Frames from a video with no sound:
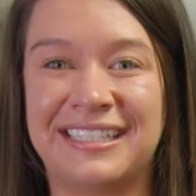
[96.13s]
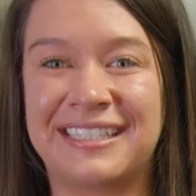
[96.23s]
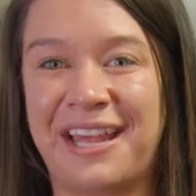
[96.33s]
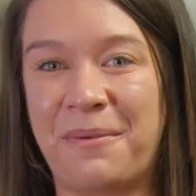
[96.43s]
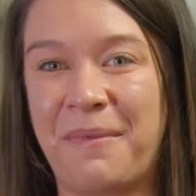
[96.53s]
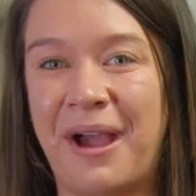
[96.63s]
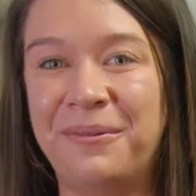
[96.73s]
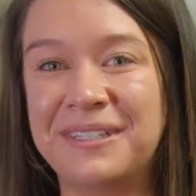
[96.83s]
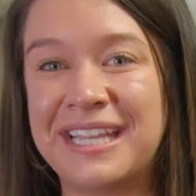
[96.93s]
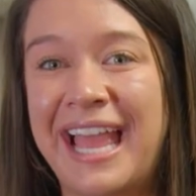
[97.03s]
set
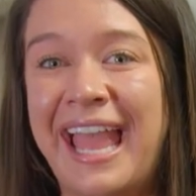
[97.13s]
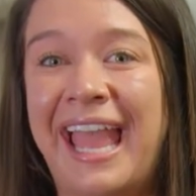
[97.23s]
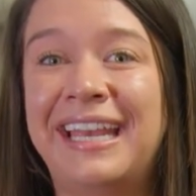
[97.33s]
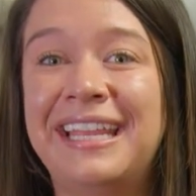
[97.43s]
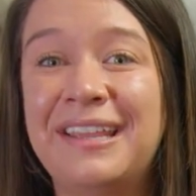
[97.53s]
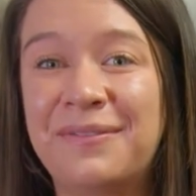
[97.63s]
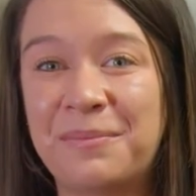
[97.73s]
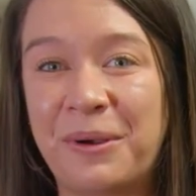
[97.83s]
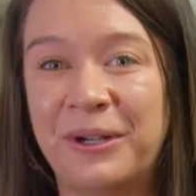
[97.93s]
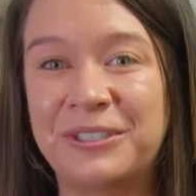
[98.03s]
amount and
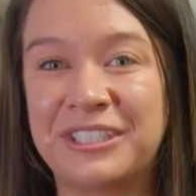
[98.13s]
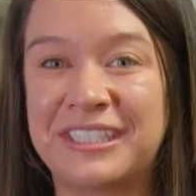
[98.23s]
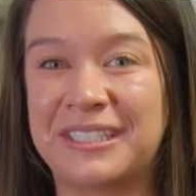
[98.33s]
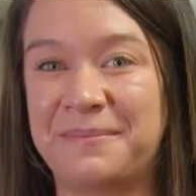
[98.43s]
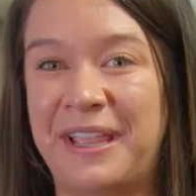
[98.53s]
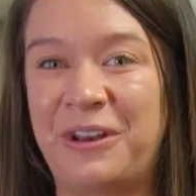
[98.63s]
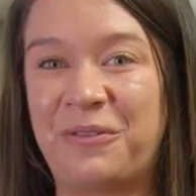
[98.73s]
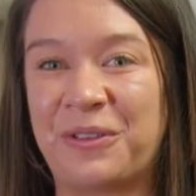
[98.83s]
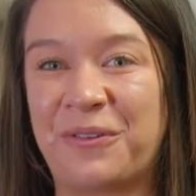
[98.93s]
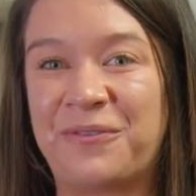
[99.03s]
even purchases made
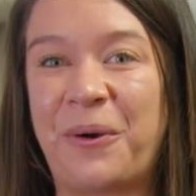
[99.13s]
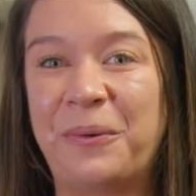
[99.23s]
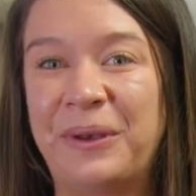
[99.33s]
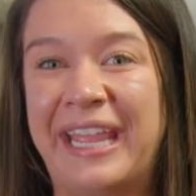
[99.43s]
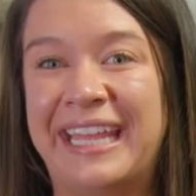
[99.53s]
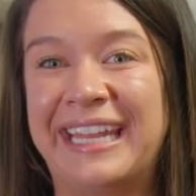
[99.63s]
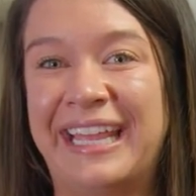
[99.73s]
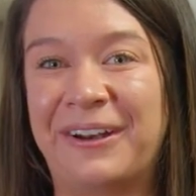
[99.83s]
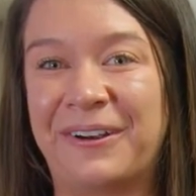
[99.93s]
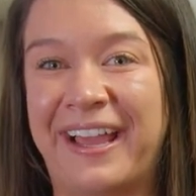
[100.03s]
over the phone and
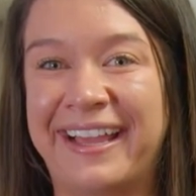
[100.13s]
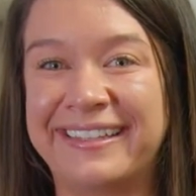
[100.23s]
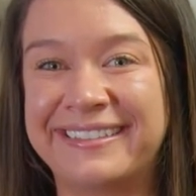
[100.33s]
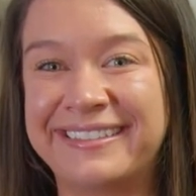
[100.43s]
internet.